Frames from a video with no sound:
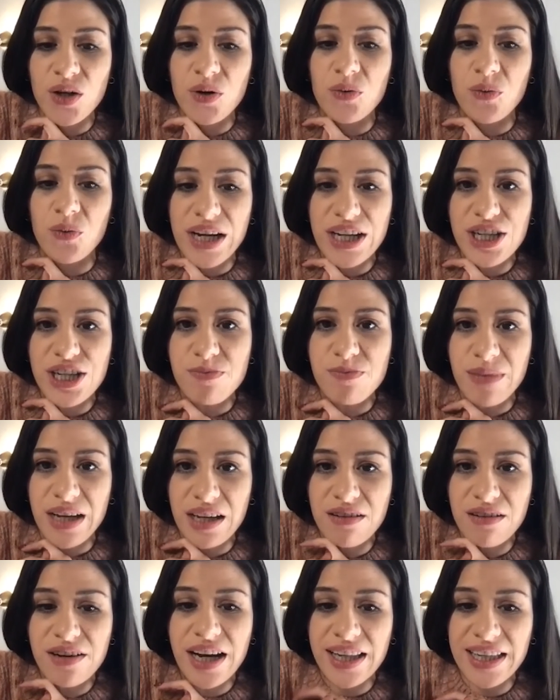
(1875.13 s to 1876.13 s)
which
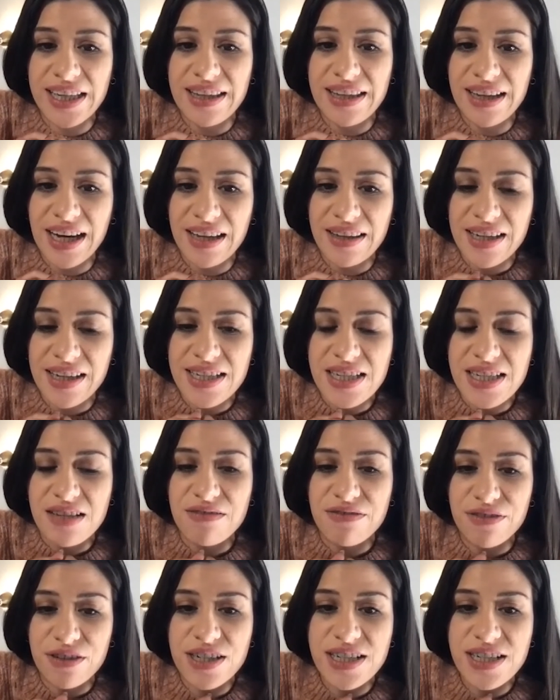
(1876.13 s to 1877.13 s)
made Realidades the
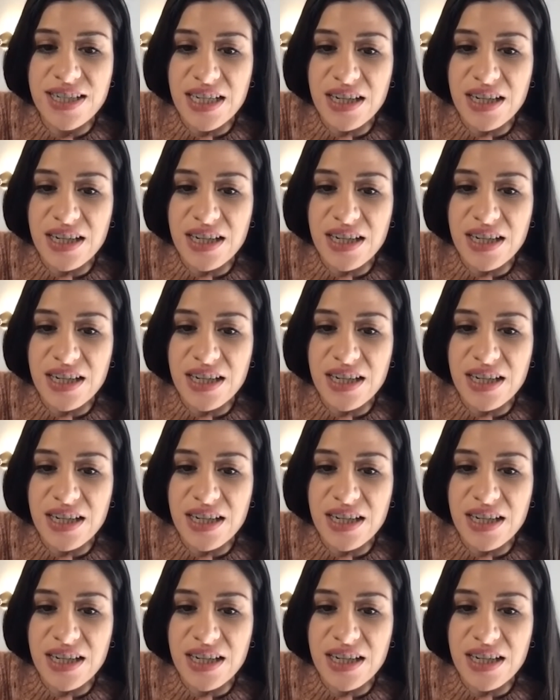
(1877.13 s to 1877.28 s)
first